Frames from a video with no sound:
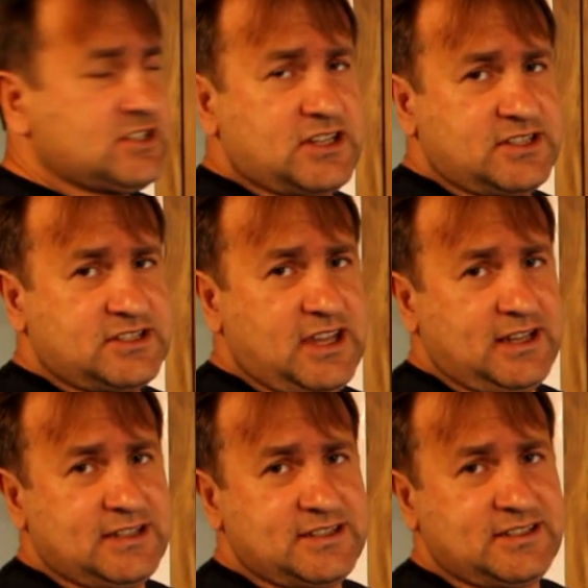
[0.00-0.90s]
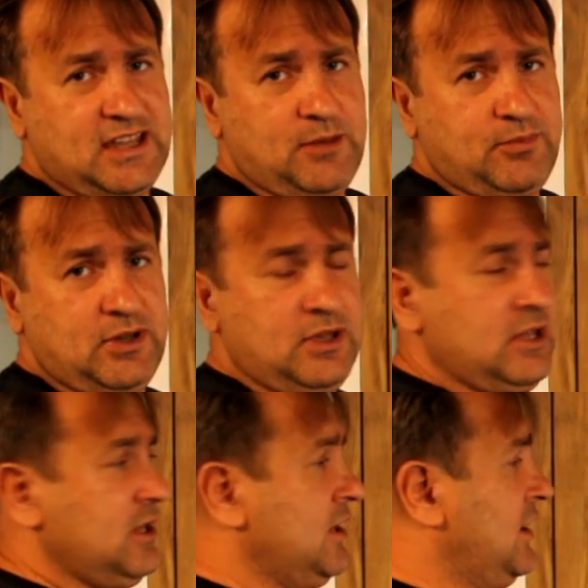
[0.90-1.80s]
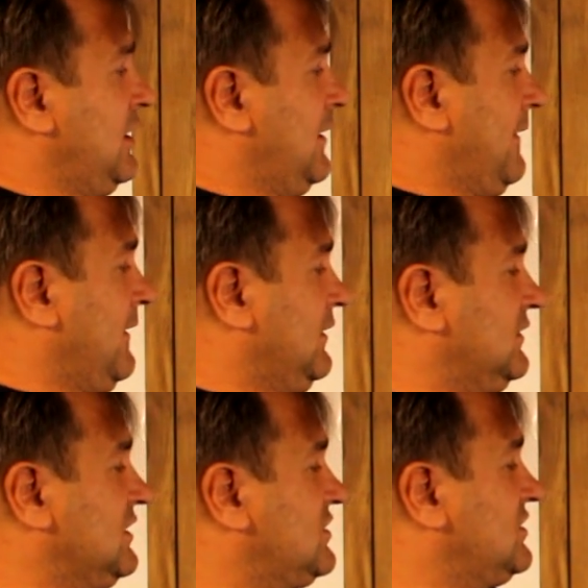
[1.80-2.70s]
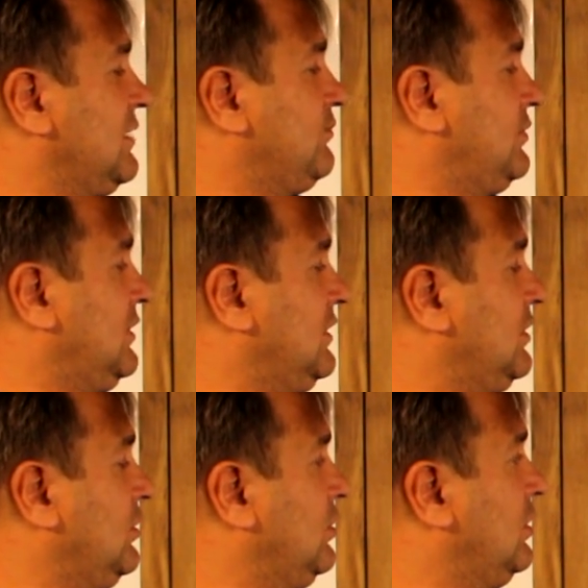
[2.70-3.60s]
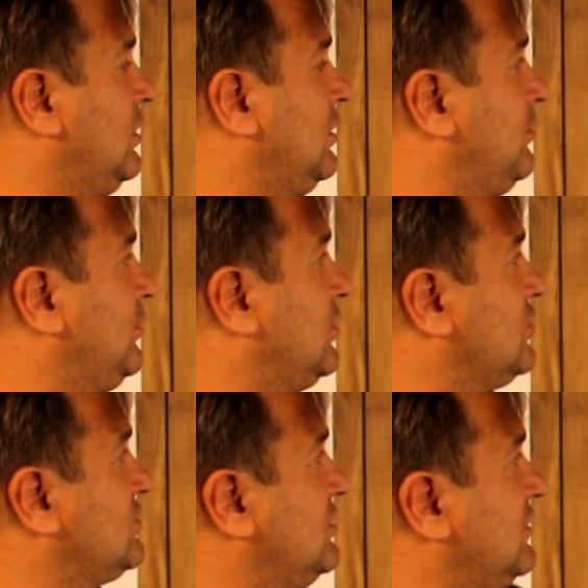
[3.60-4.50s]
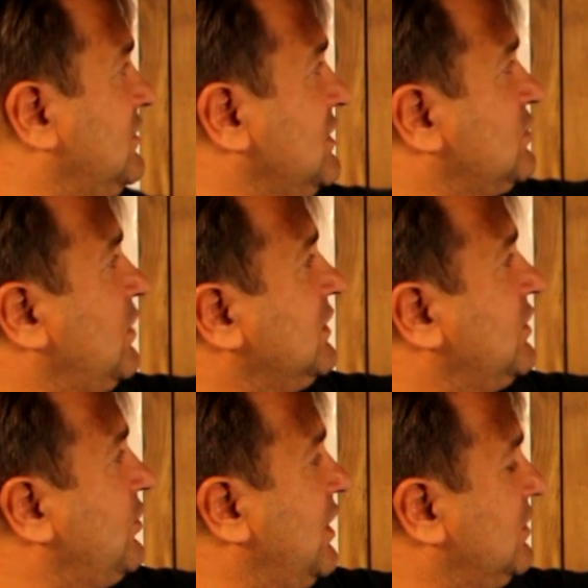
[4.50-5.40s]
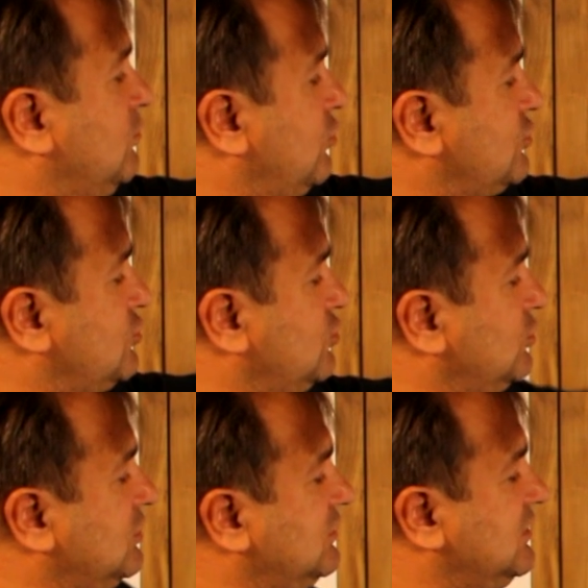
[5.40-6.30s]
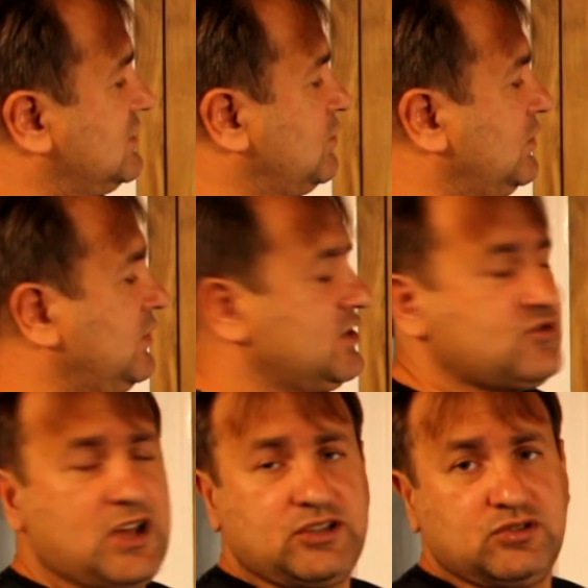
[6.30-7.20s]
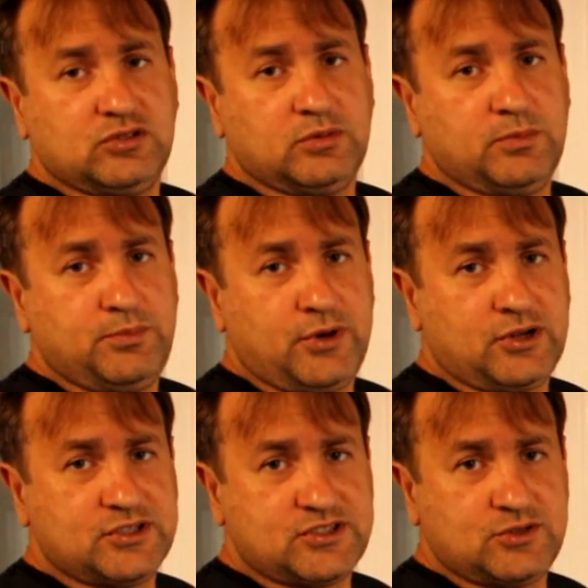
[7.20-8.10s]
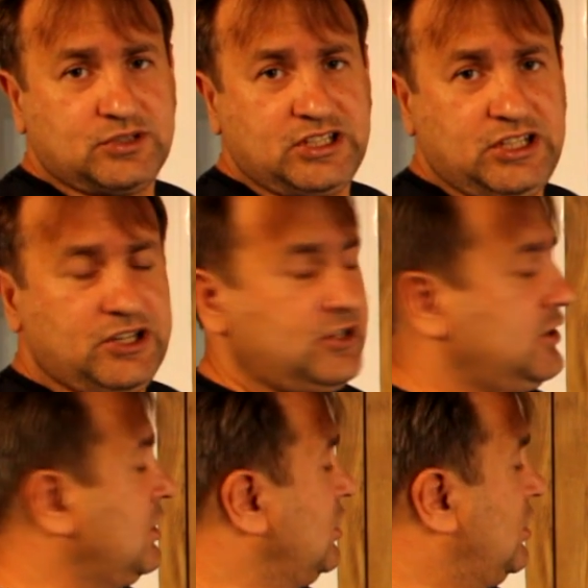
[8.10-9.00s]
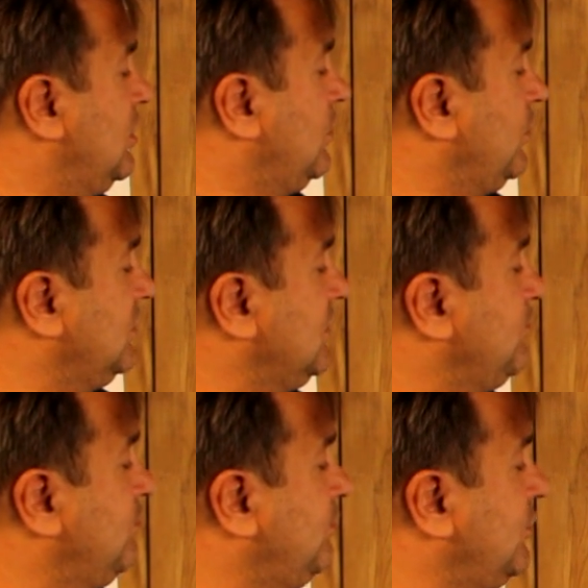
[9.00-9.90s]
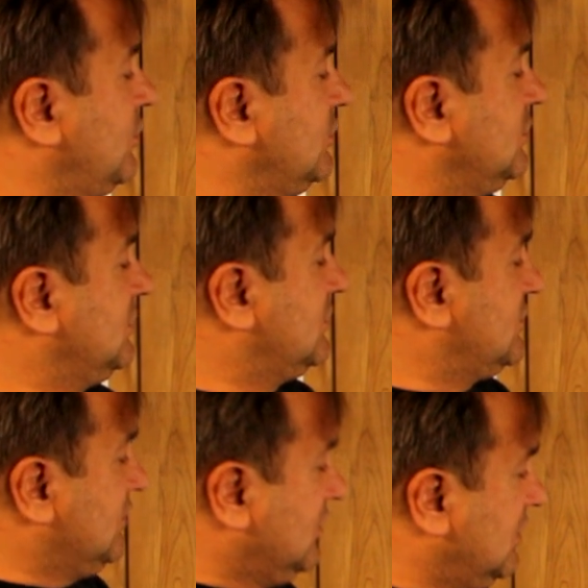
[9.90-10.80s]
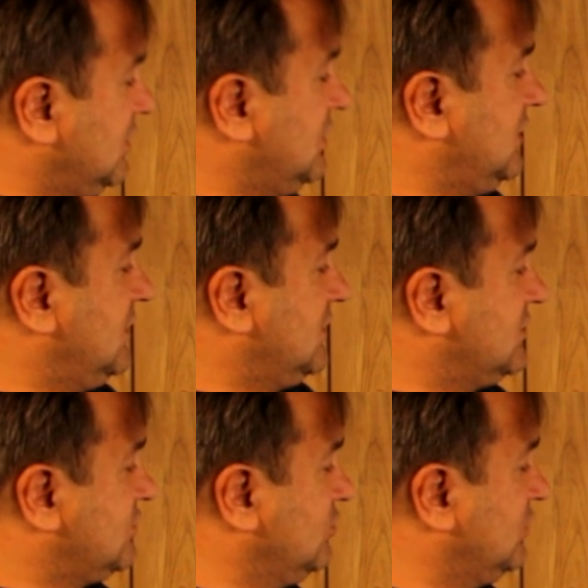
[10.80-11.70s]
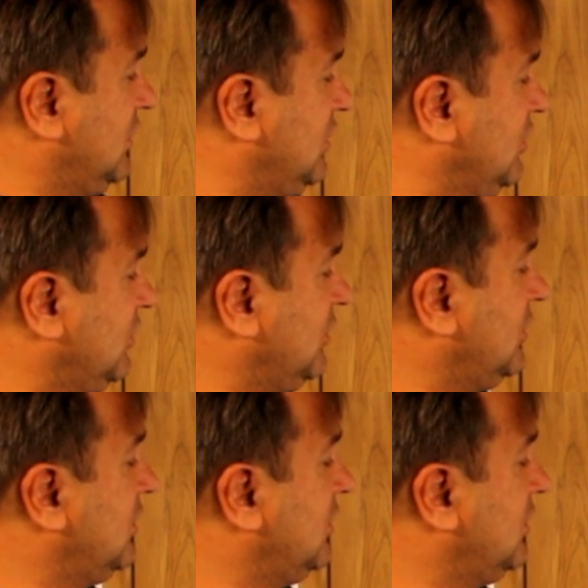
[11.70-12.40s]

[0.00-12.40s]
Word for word: is a second step this step because this one create more soot this one they try to burn soot here when they burn soot here